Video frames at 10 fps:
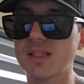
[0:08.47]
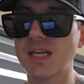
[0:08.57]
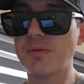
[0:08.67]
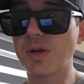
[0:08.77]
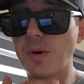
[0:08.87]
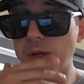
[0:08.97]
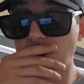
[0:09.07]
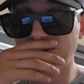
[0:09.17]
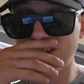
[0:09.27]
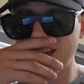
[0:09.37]
Today we're going
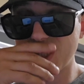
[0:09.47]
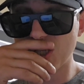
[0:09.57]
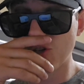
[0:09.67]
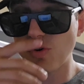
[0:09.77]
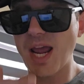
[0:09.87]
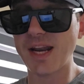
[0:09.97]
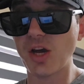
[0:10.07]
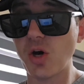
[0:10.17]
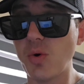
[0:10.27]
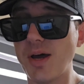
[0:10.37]
over the
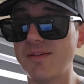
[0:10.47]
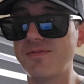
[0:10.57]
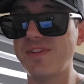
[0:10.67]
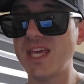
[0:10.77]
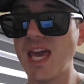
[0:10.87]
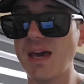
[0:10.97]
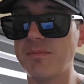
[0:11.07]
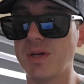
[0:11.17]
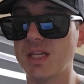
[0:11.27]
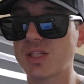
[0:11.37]
Strato
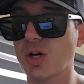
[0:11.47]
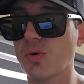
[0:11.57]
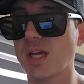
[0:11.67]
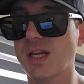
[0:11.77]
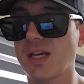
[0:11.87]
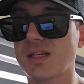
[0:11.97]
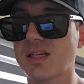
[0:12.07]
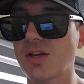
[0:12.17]
VM token.